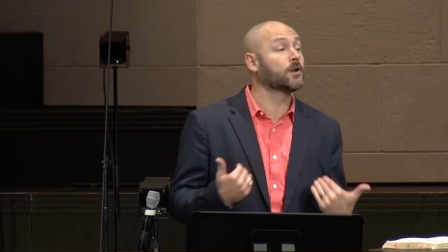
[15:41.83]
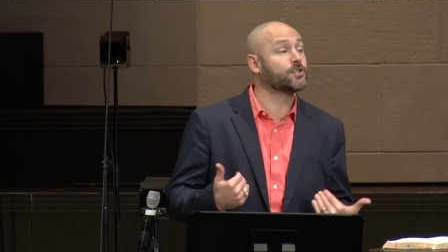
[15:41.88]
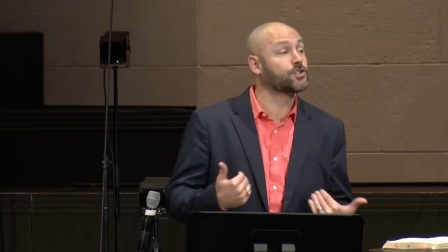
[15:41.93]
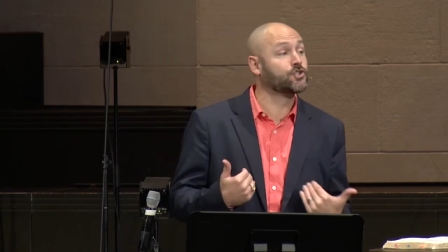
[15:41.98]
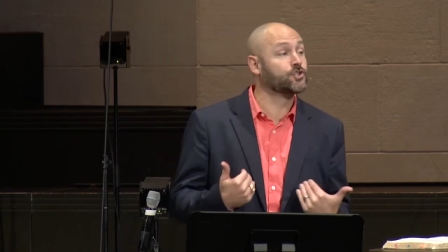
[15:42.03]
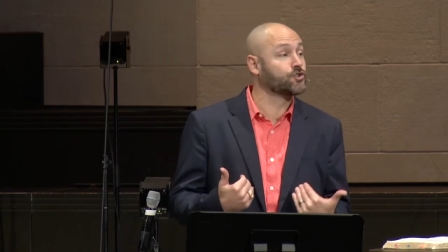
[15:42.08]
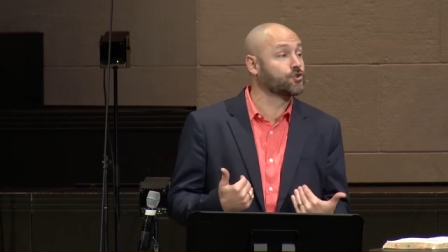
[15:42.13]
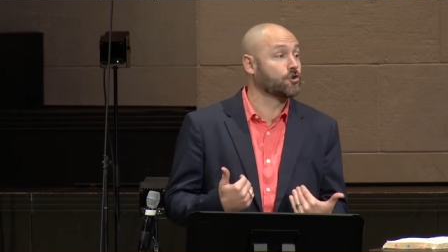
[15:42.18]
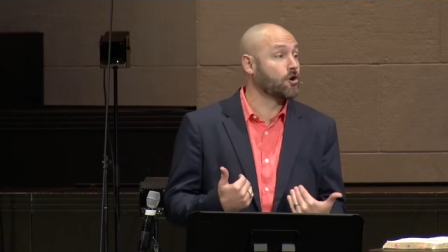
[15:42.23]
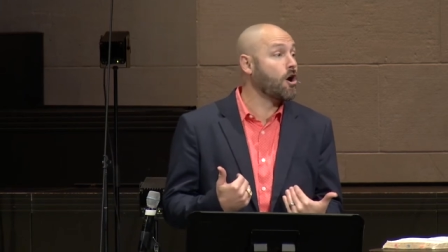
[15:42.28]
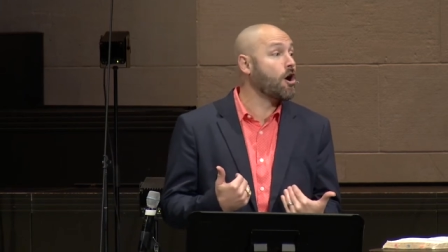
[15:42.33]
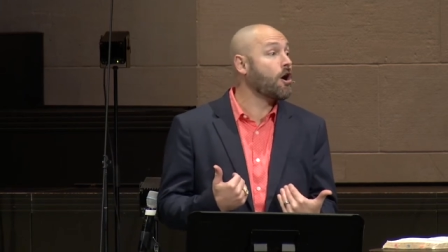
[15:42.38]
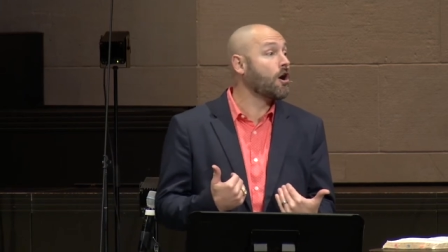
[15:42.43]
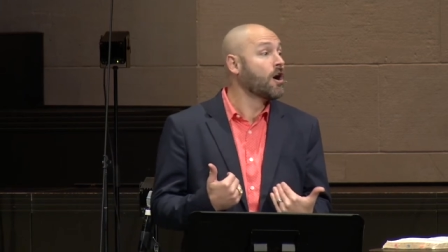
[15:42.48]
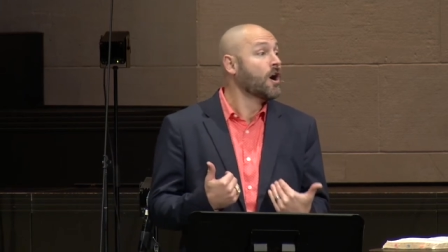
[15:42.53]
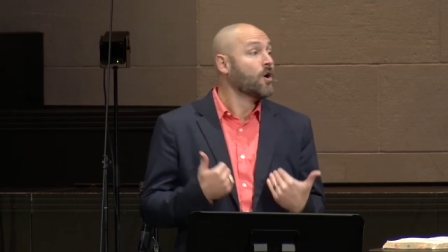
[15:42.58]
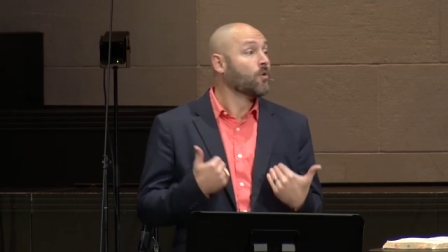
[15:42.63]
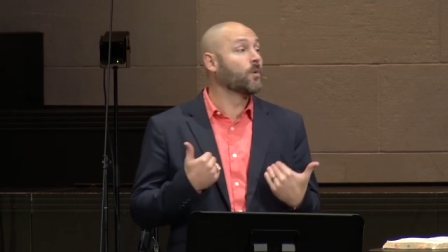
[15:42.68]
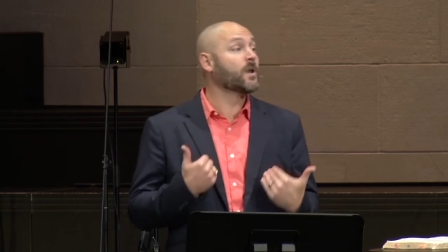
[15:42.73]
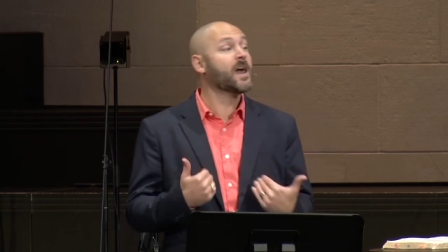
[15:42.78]
straw
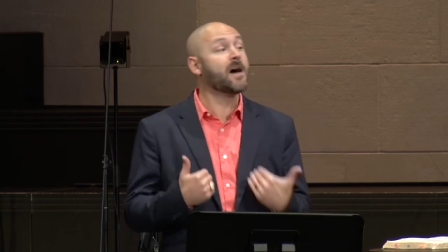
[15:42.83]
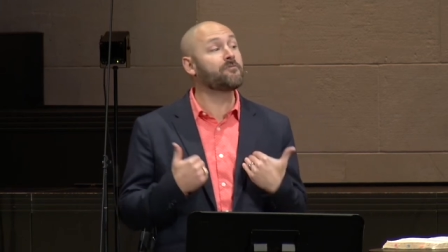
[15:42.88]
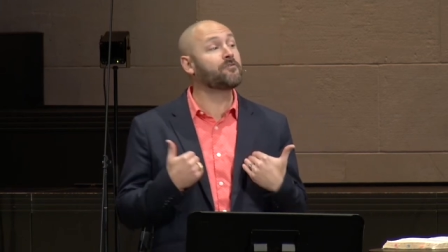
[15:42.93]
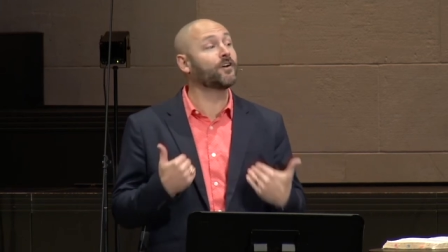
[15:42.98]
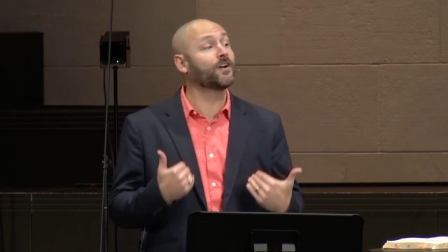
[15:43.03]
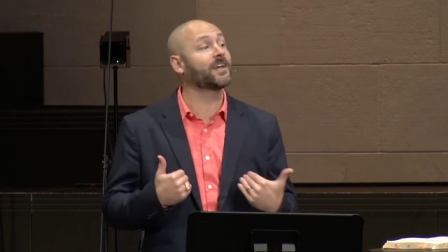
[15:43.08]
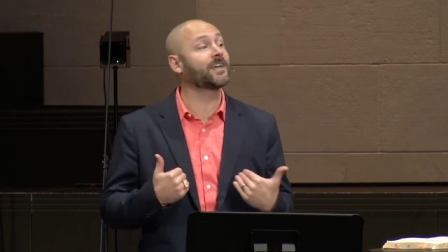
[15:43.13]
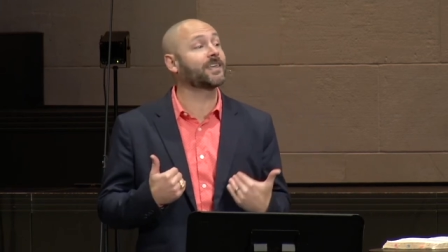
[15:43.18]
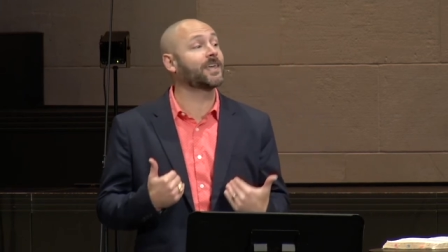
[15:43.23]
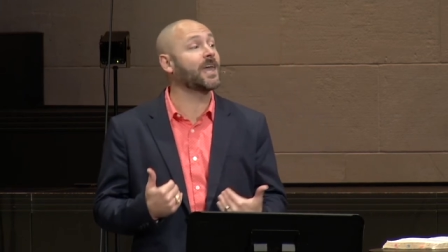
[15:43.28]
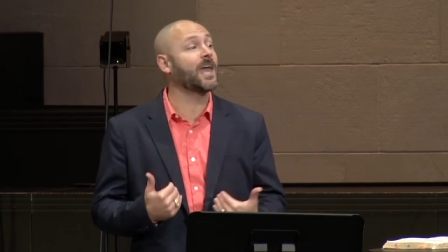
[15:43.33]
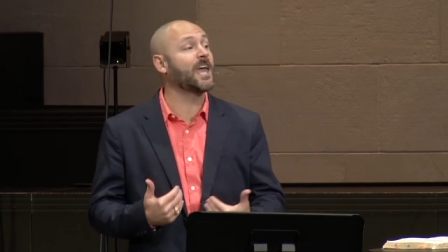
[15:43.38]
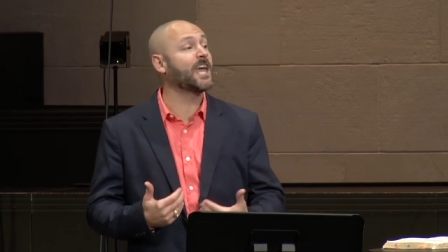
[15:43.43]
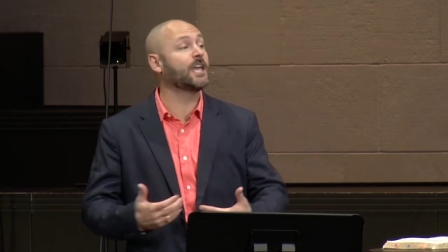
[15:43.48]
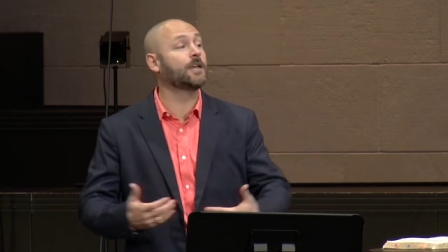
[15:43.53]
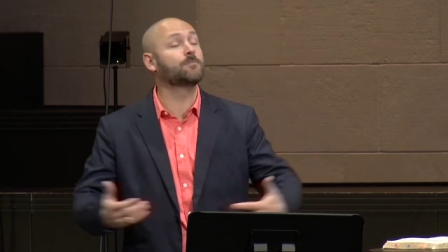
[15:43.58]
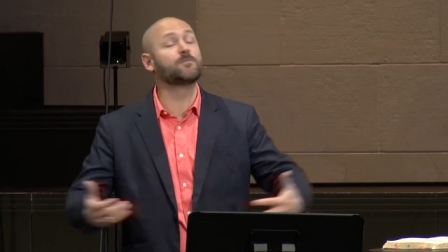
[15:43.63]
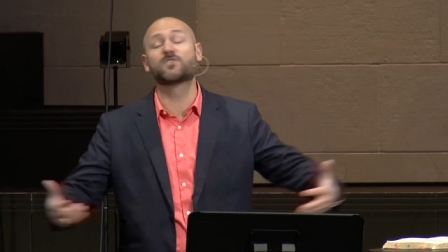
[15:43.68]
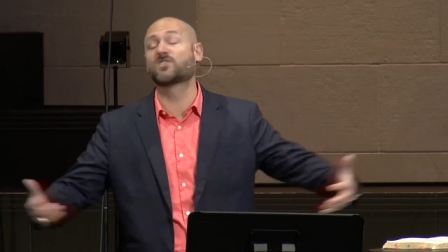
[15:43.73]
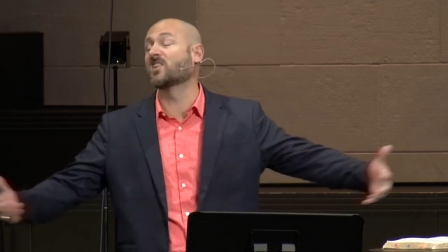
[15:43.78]
whenever it
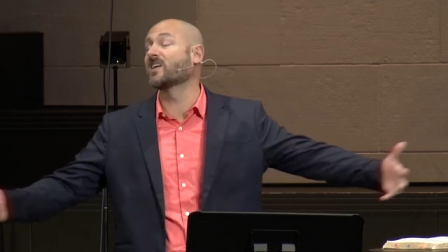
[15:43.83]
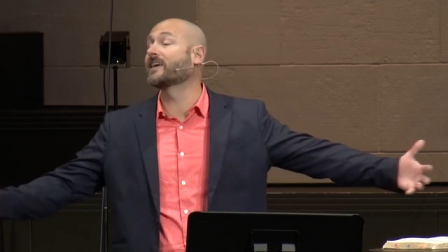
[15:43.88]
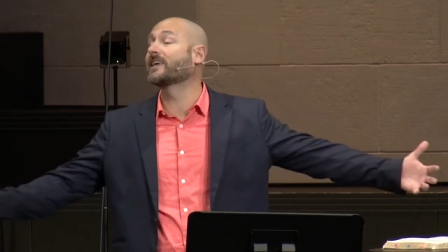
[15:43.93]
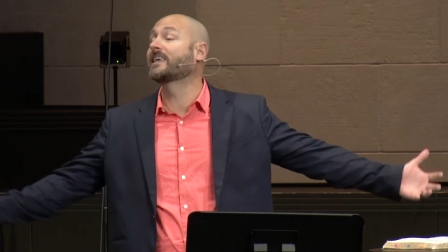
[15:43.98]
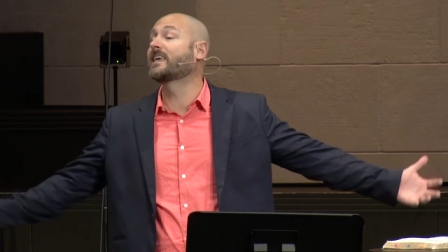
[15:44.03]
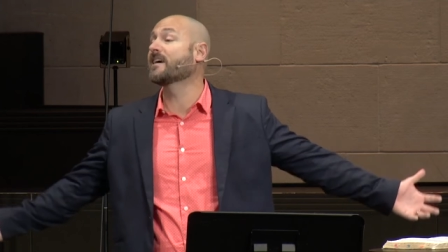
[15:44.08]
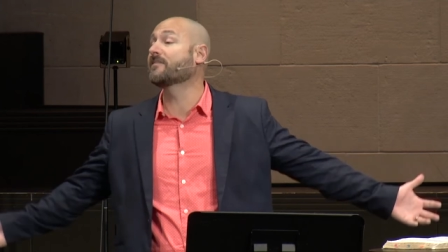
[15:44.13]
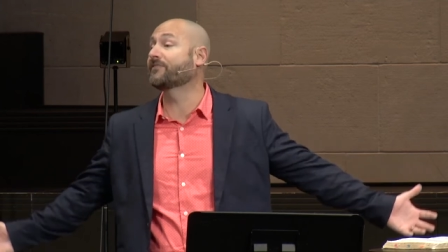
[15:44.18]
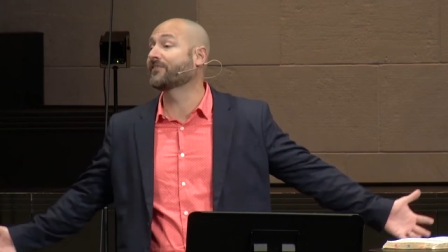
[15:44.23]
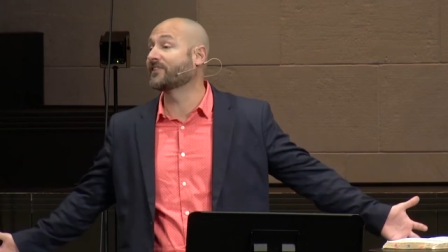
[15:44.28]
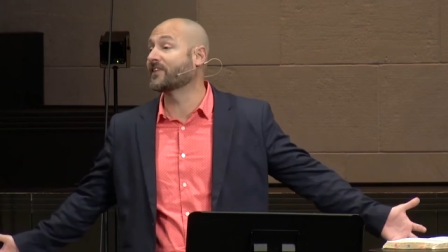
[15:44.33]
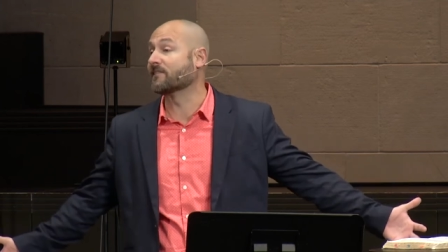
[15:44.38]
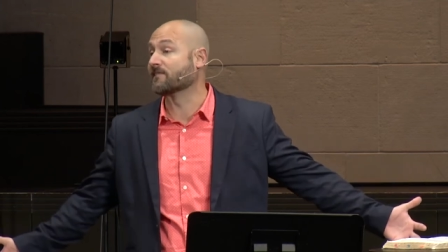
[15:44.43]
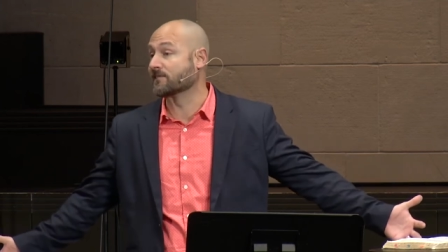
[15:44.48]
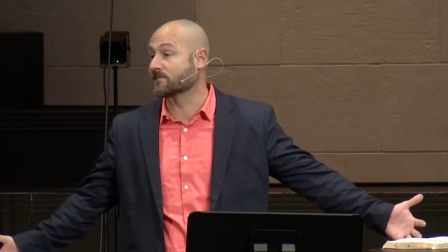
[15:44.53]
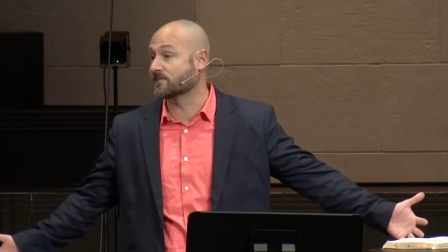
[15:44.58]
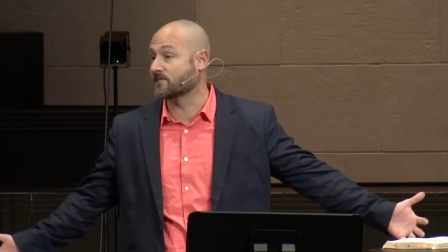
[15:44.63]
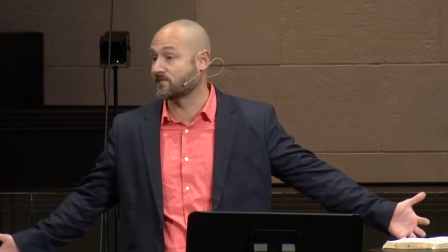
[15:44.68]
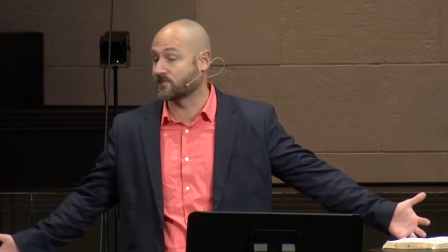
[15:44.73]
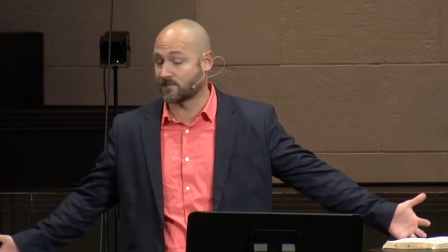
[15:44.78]
came to
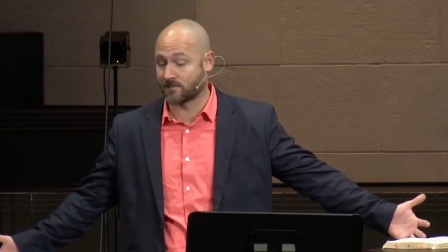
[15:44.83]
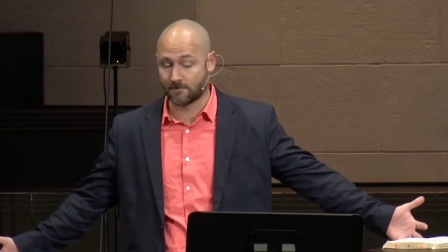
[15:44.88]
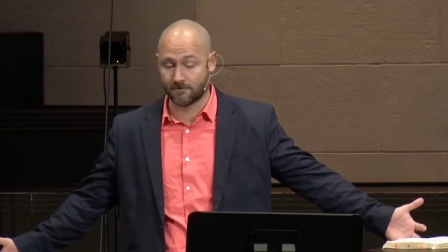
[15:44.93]
giftings?